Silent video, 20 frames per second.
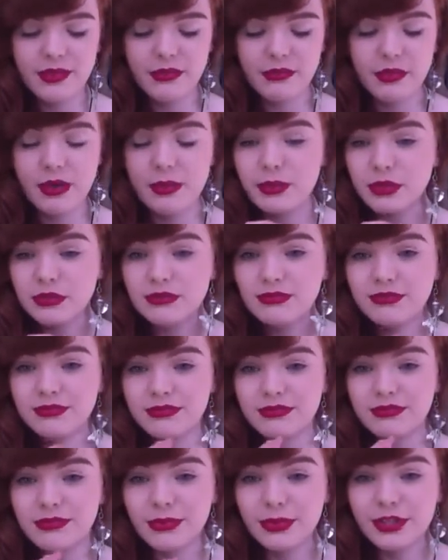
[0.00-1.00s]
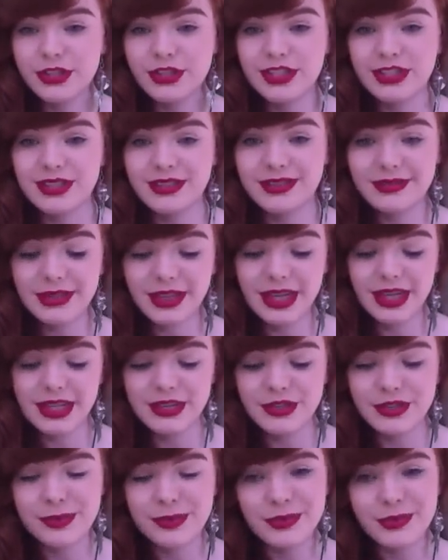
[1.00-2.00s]
Rimmel, which is, again,
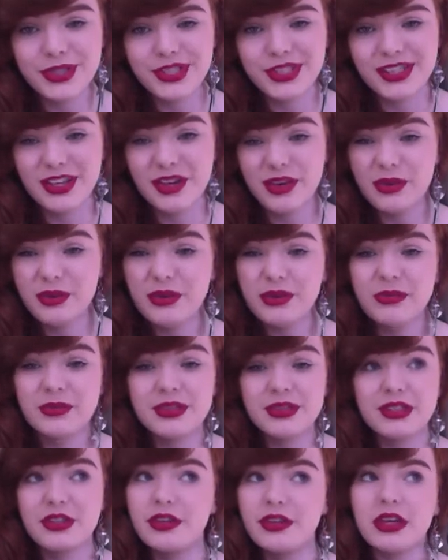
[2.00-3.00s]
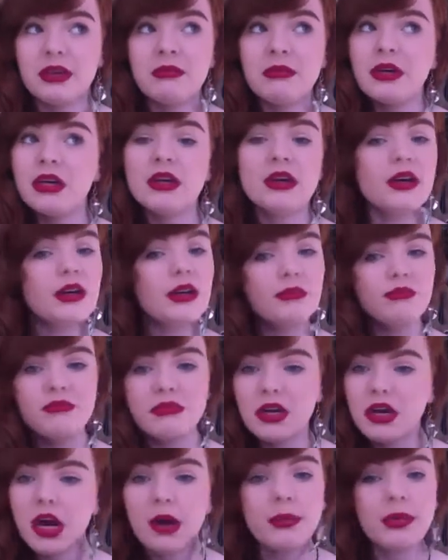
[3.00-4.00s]
super easy to get hold of. It's only
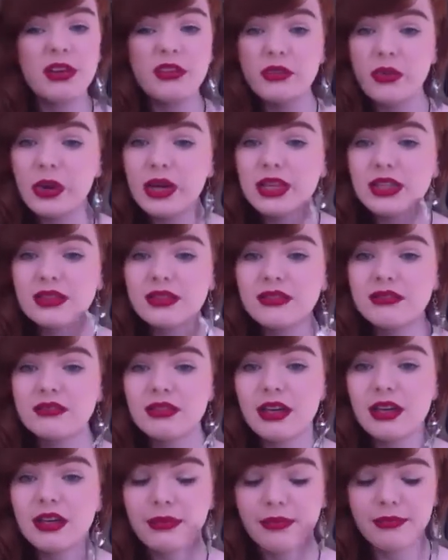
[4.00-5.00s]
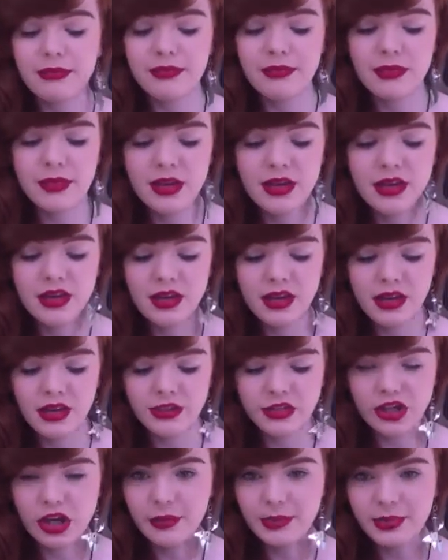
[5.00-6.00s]
a couple of quid. I
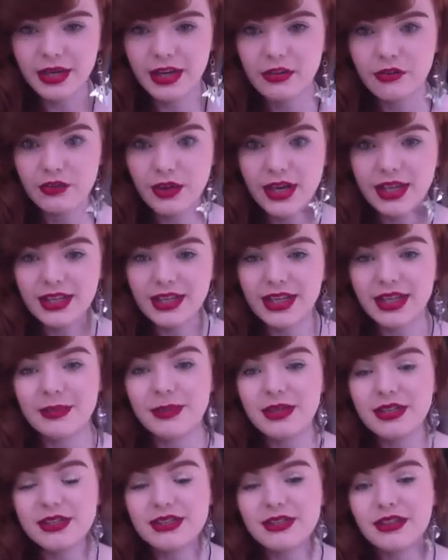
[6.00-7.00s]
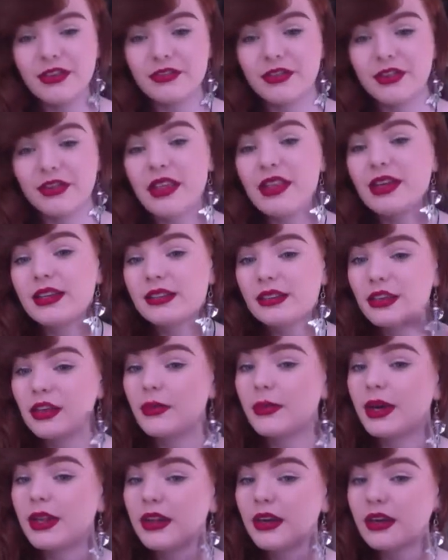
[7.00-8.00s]
sharpen it regularly, because I find that that's the only
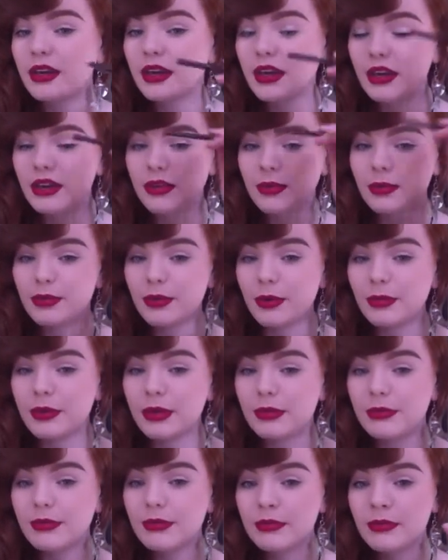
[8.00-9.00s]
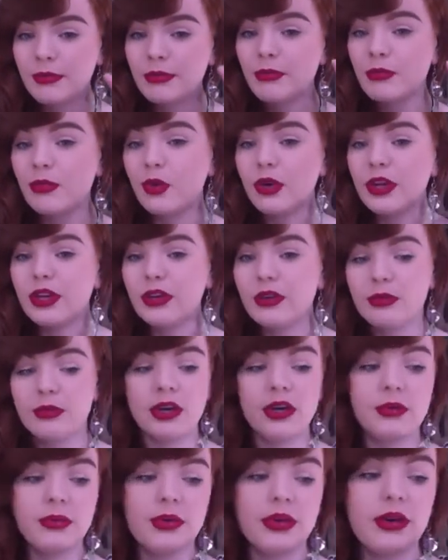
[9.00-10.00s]
way that I can get the proper point on
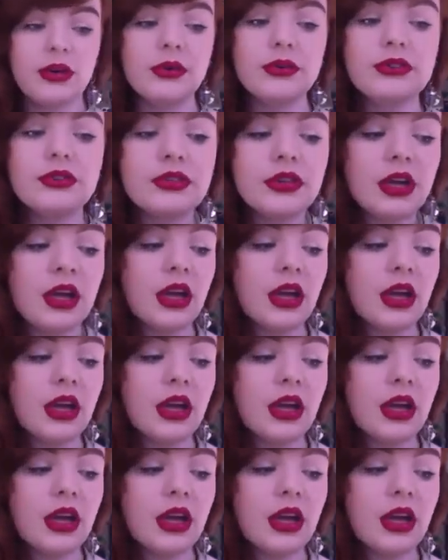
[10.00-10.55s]
my eyebrows.